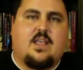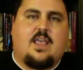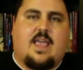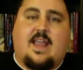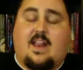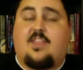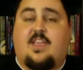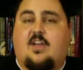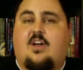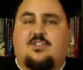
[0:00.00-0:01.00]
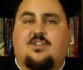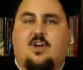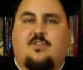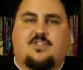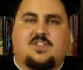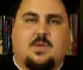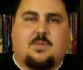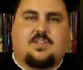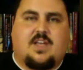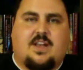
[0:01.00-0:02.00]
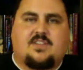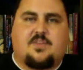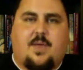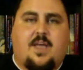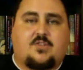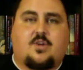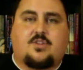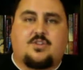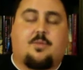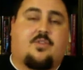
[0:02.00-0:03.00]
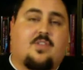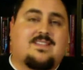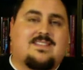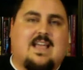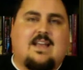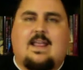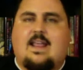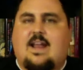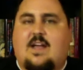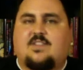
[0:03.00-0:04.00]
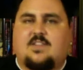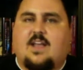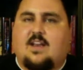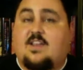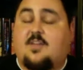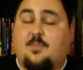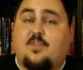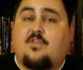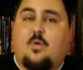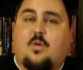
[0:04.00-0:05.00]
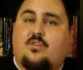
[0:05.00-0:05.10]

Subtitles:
And I think he also offers some upside as a pass rusher, both inside and outside. He can be a force